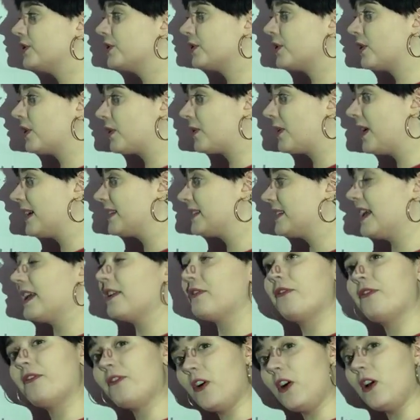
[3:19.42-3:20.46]
to correct
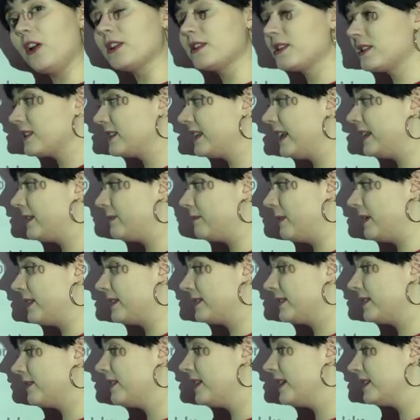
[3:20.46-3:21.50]
a false
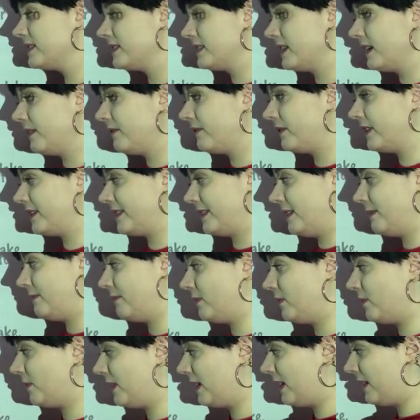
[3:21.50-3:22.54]
statement. So let's say, for
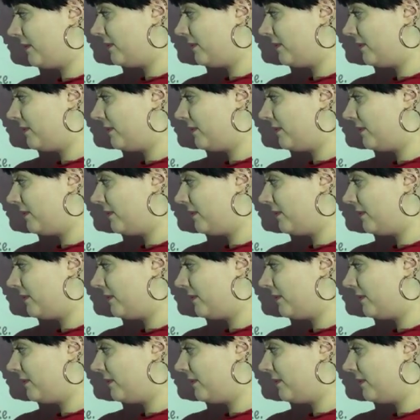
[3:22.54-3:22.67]
example,